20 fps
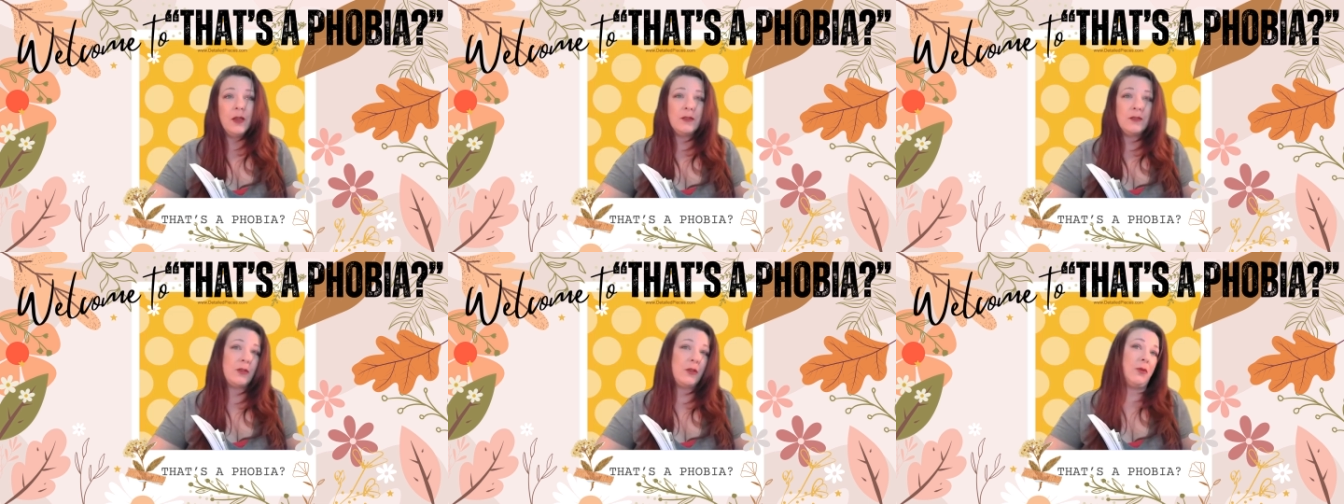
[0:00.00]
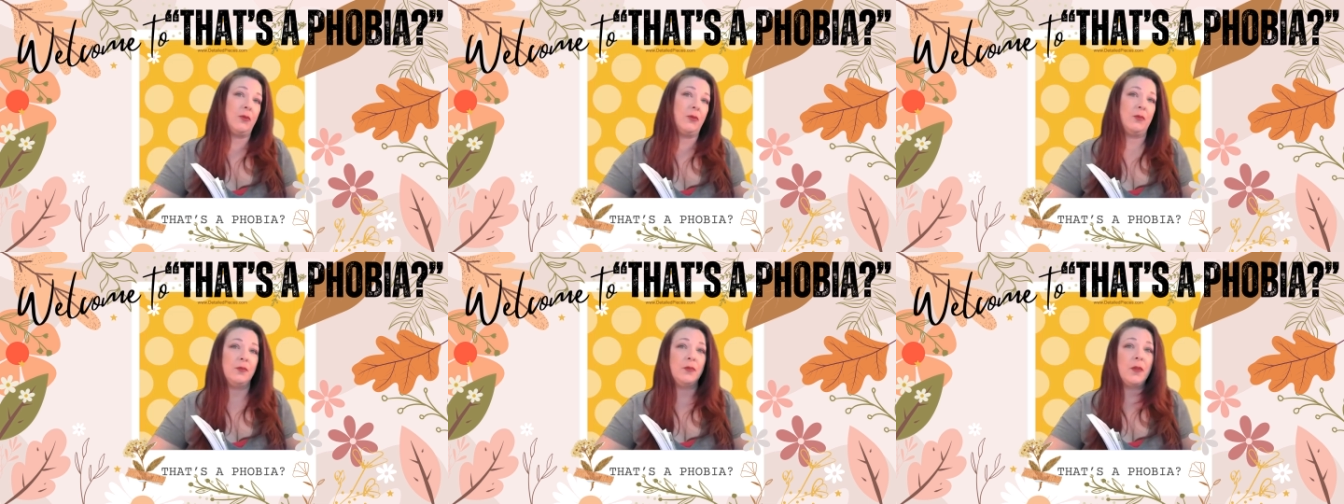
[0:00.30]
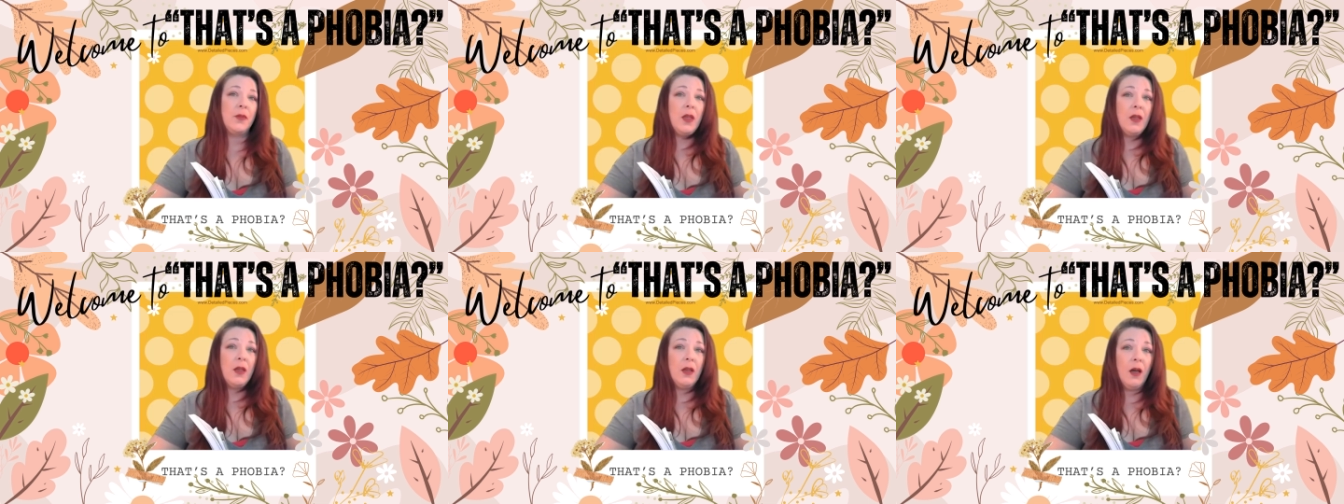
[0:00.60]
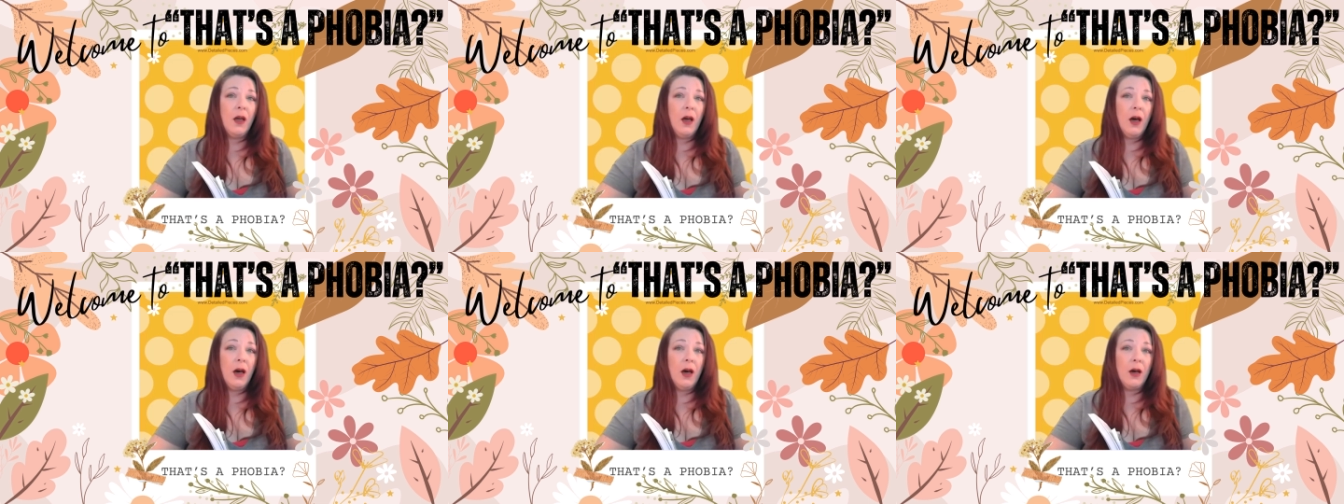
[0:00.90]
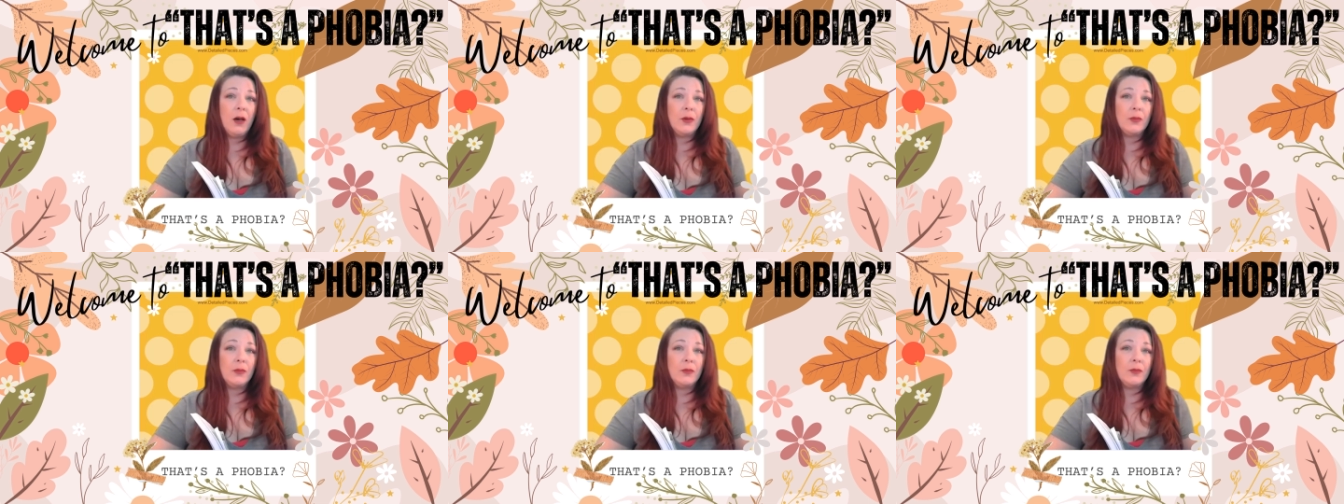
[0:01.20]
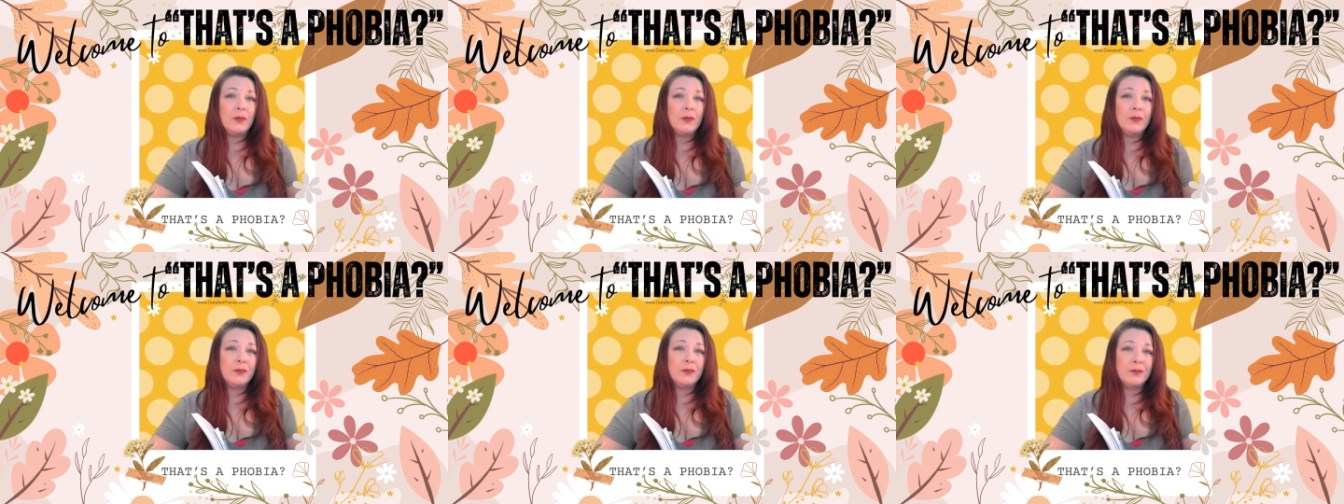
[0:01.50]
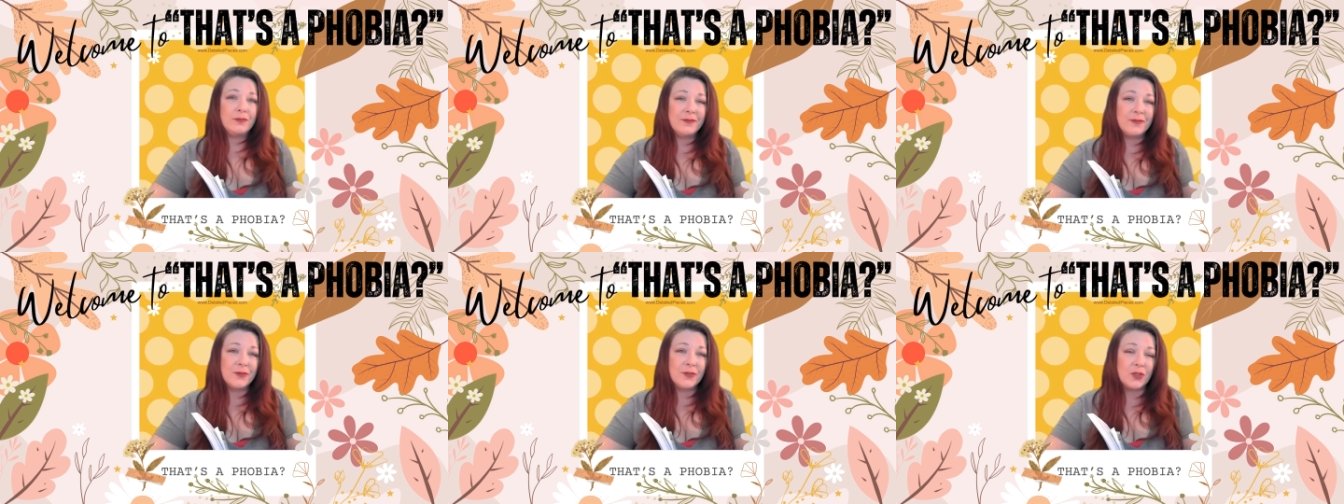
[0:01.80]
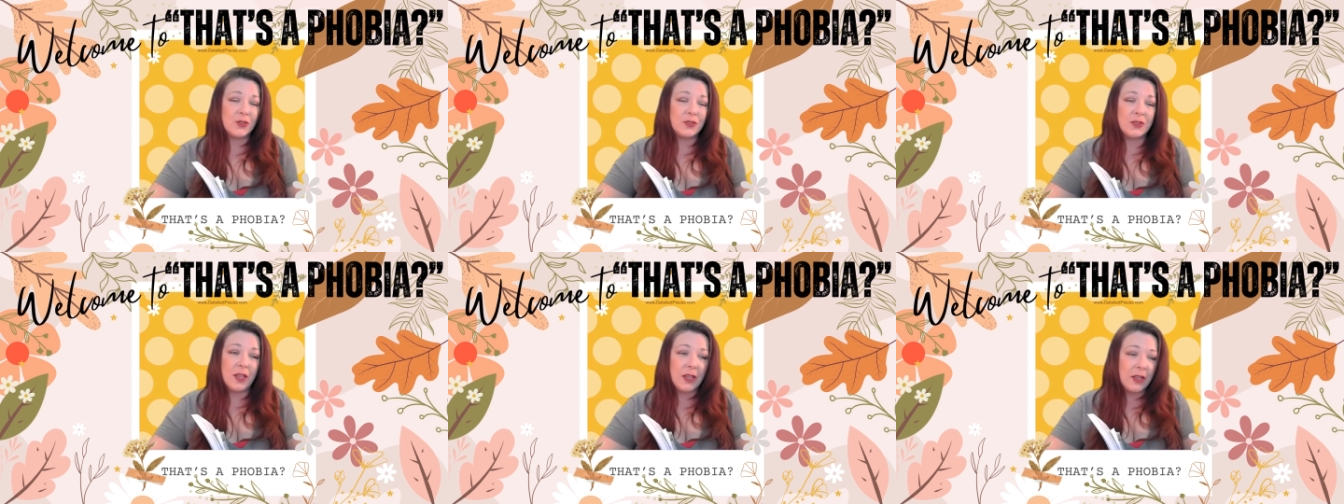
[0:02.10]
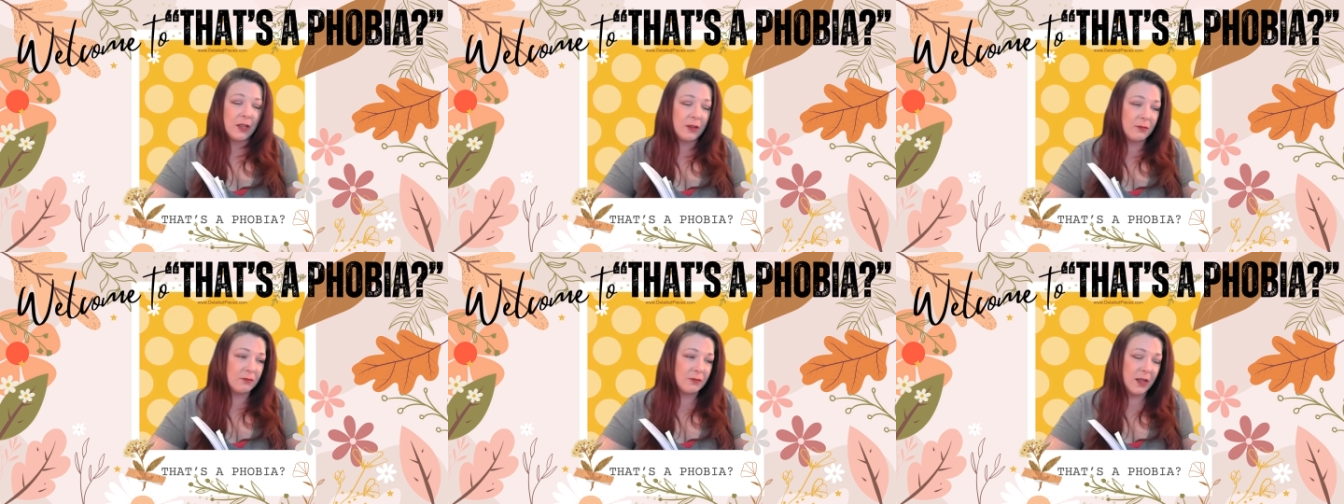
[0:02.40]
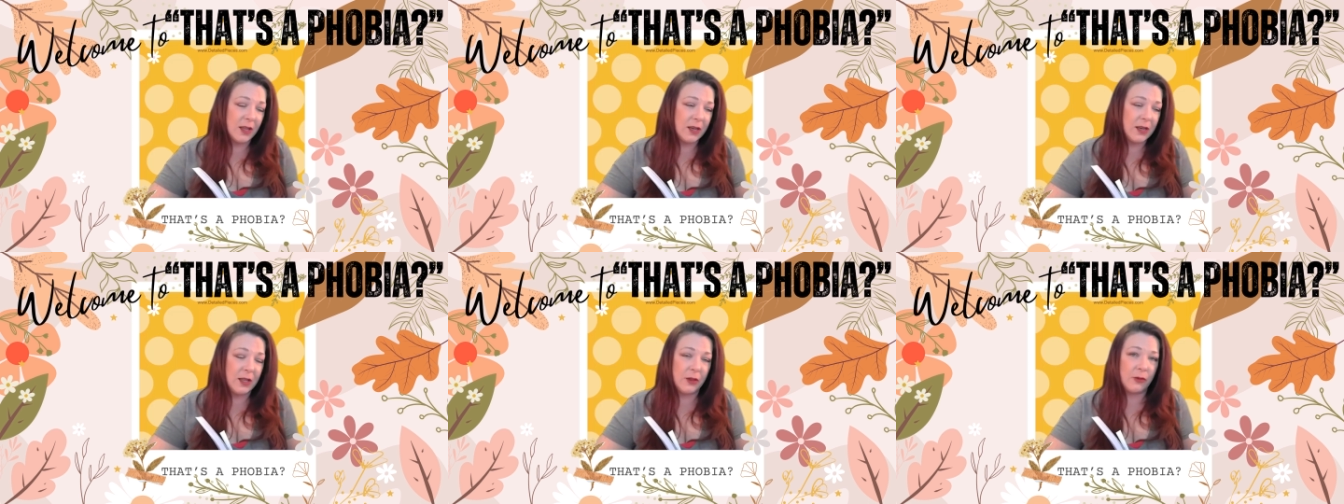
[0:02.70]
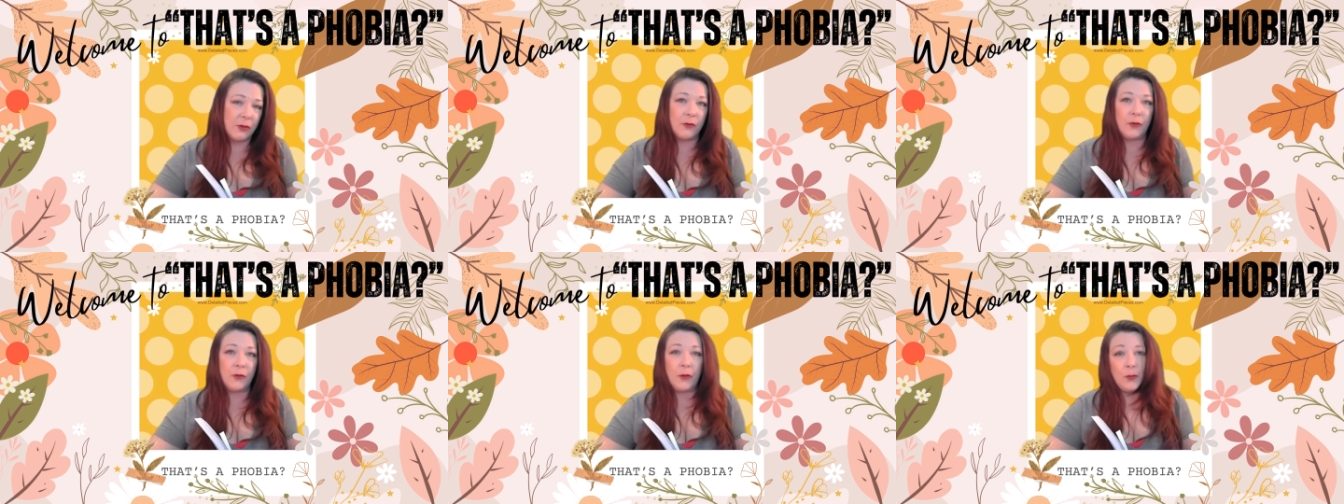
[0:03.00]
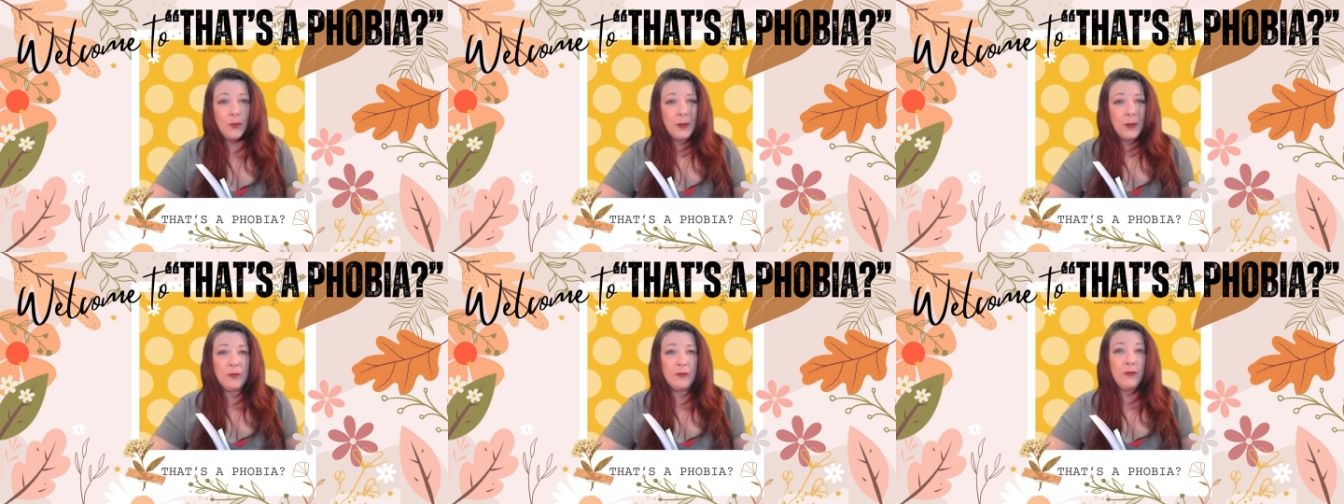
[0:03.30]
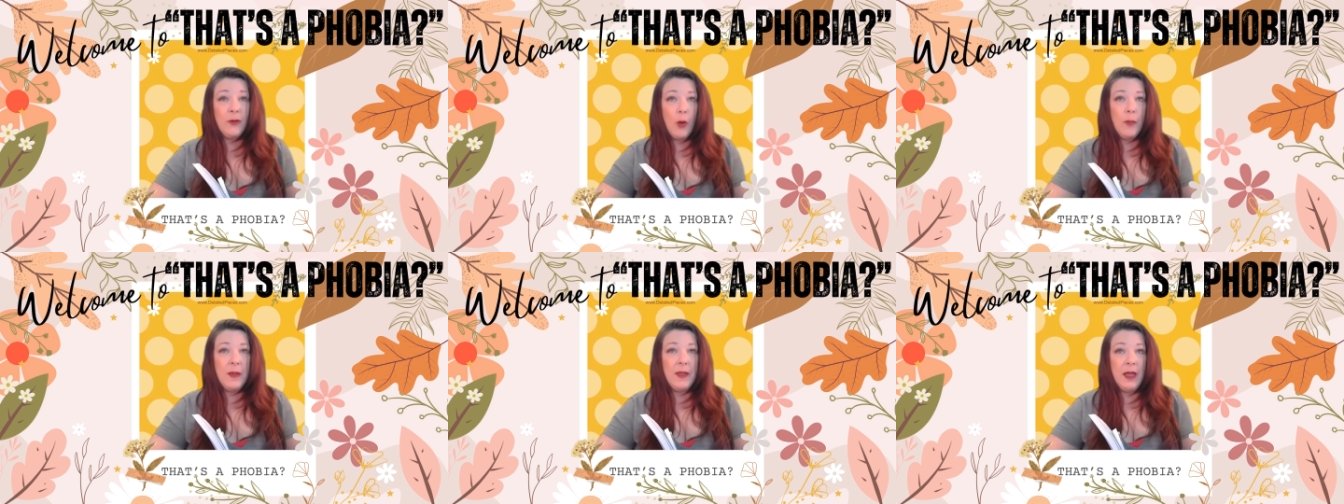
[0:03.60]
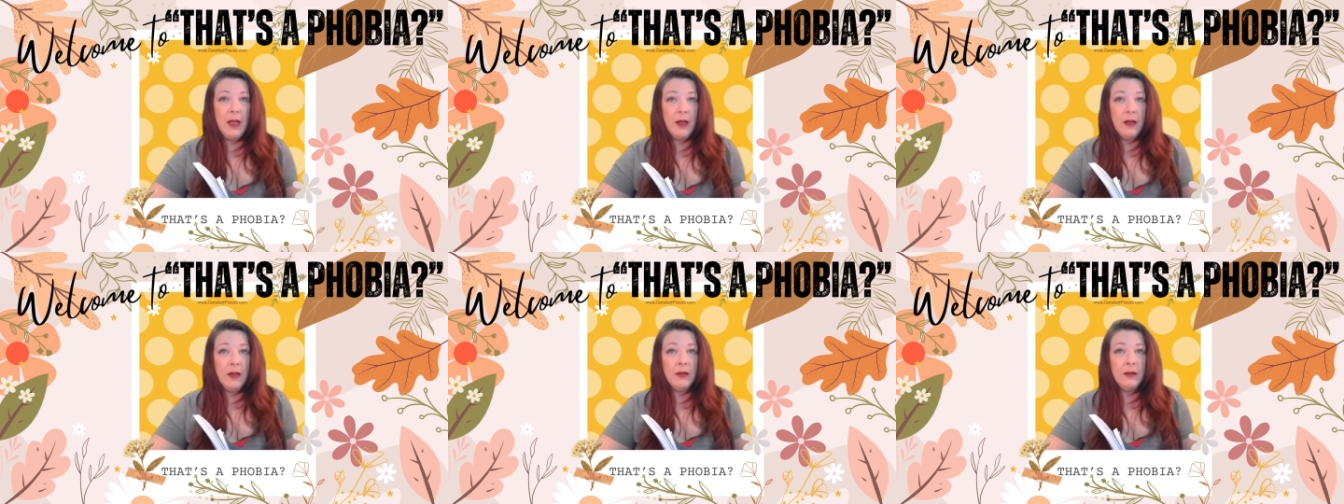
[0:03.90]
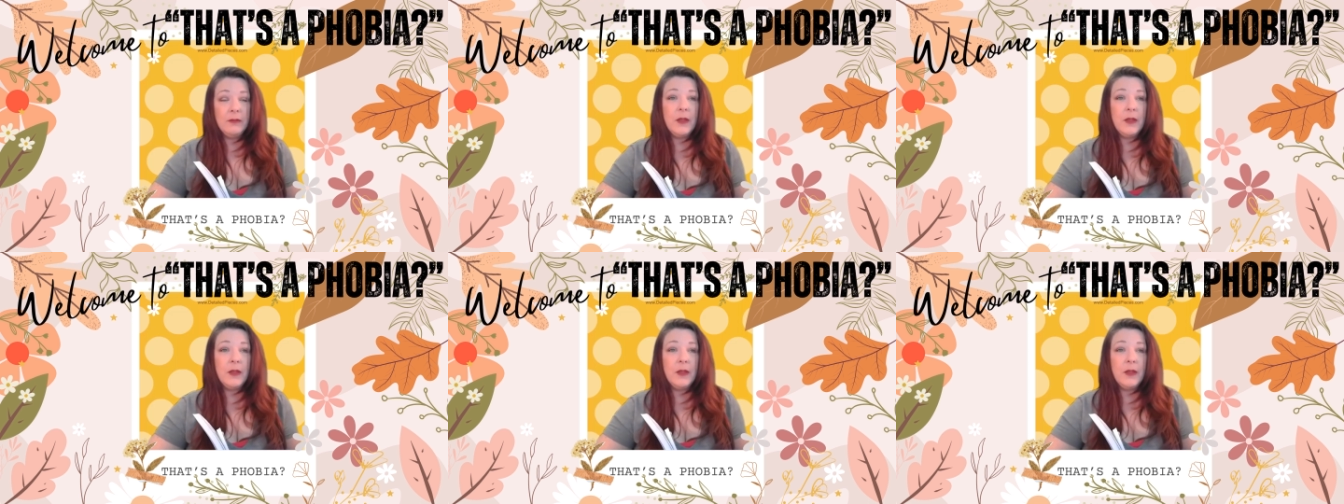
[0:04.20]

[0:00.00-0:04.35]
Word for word: So, um, just like any other phobia,